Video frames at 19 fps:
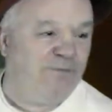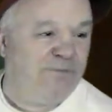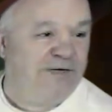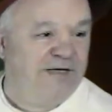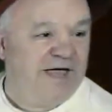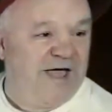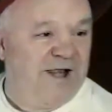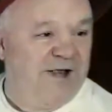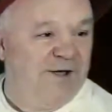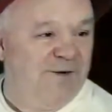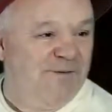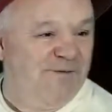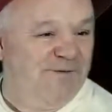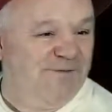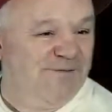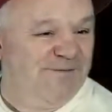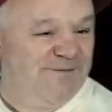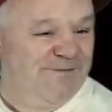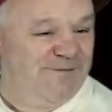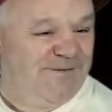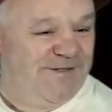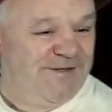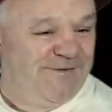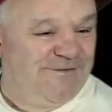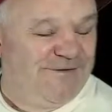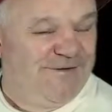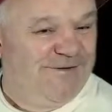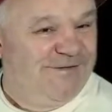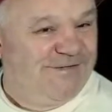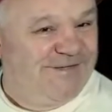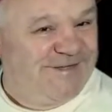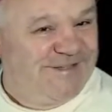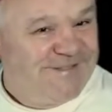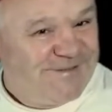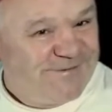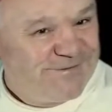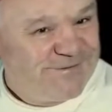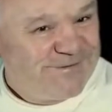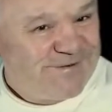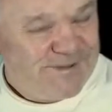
piano. We don't usually do Sunday